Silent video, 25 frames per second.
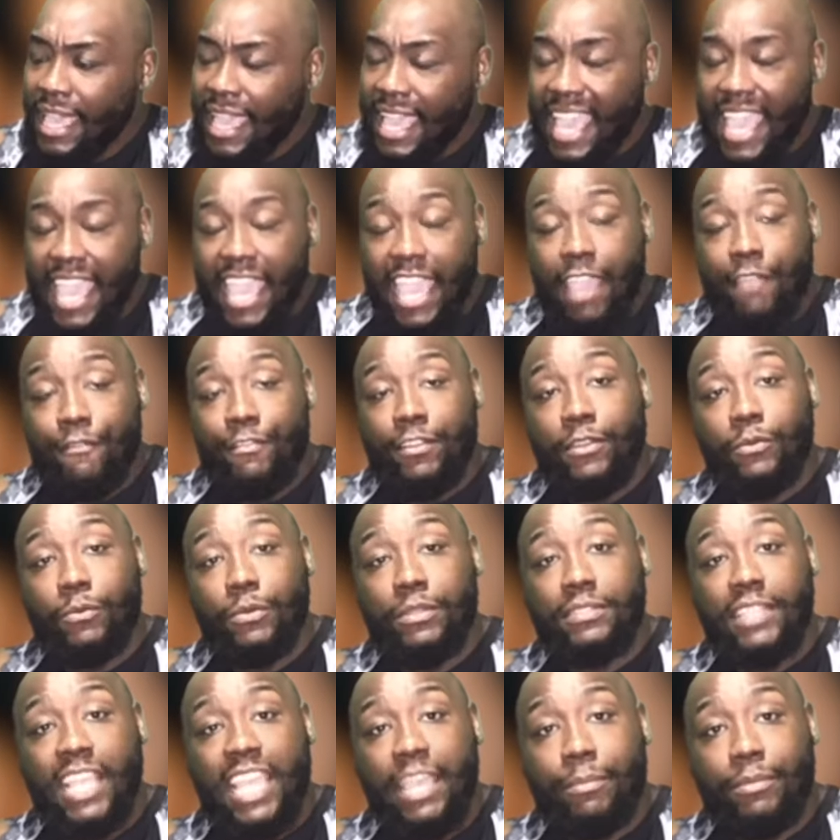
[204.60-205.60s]
Evan
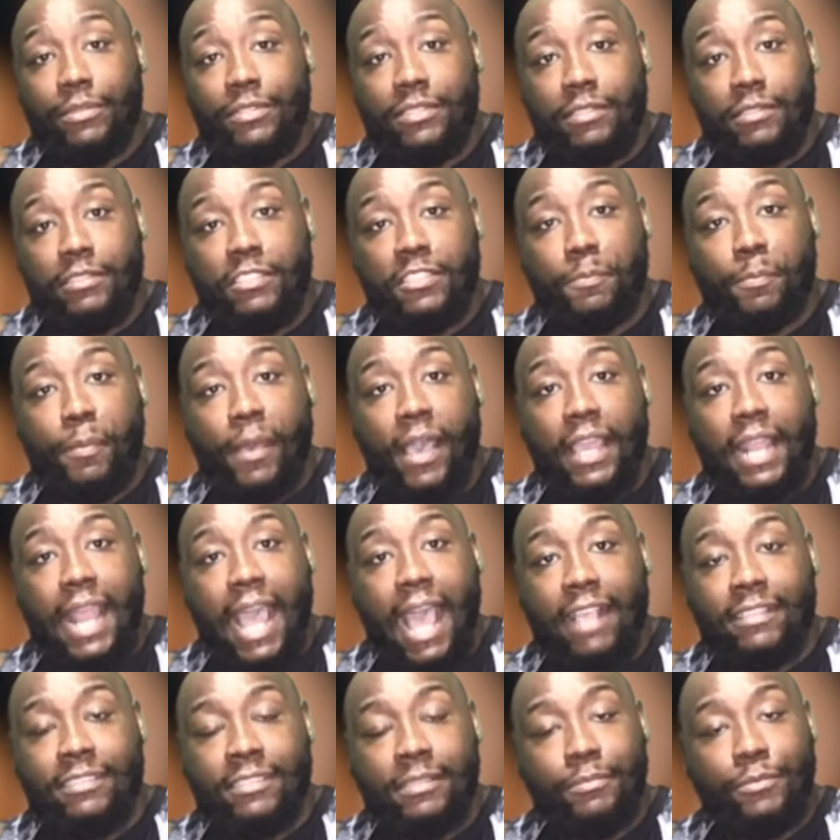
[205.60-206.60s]
was able to spot
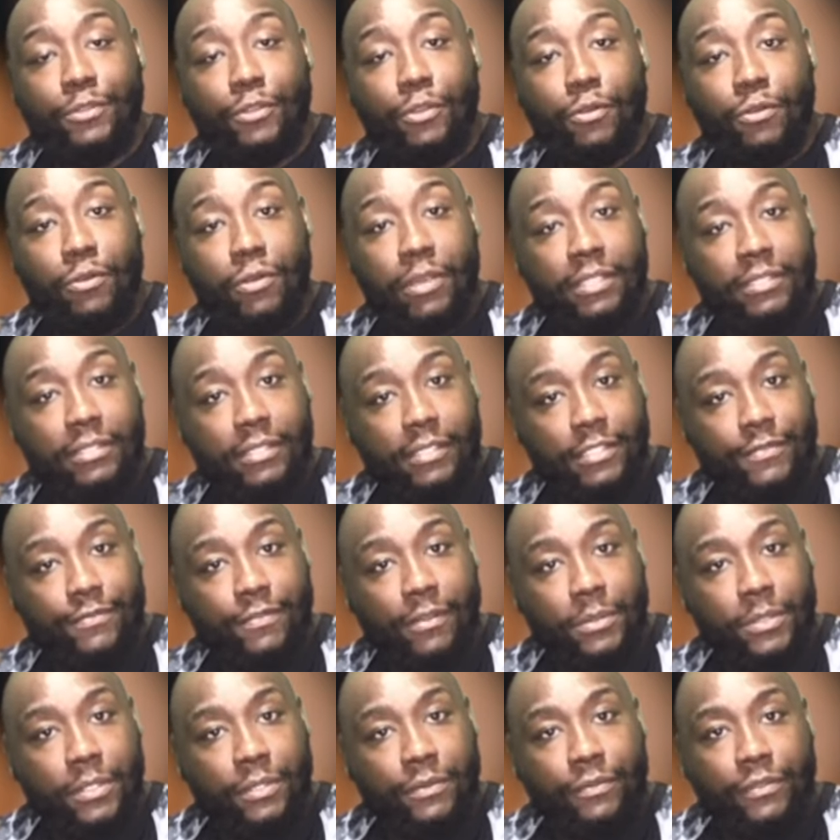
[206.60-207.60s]
out some noises
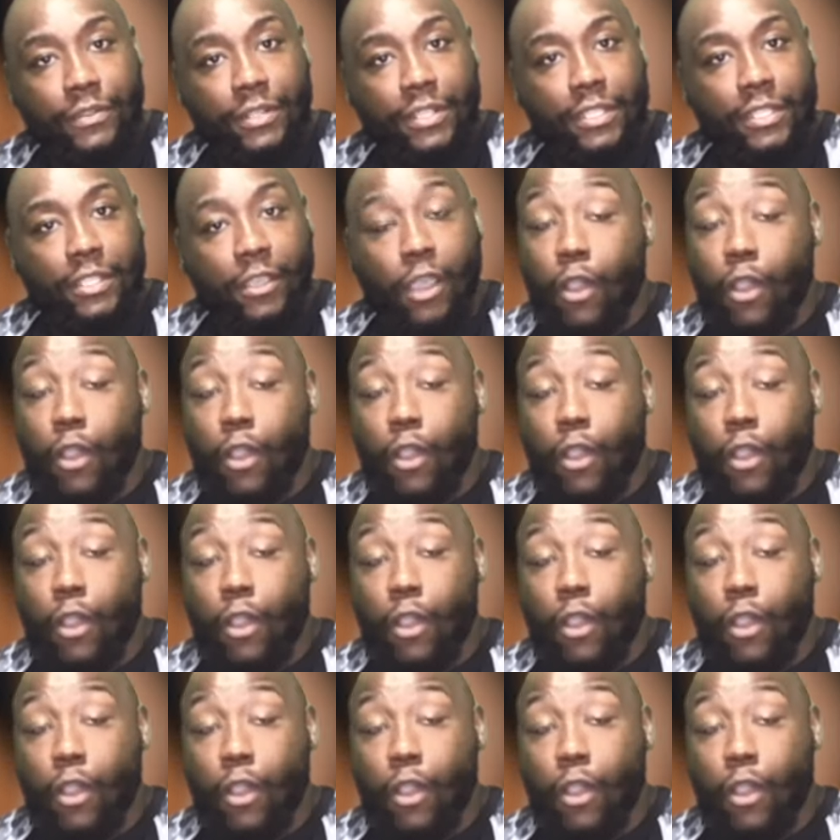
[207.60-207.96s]
from the video.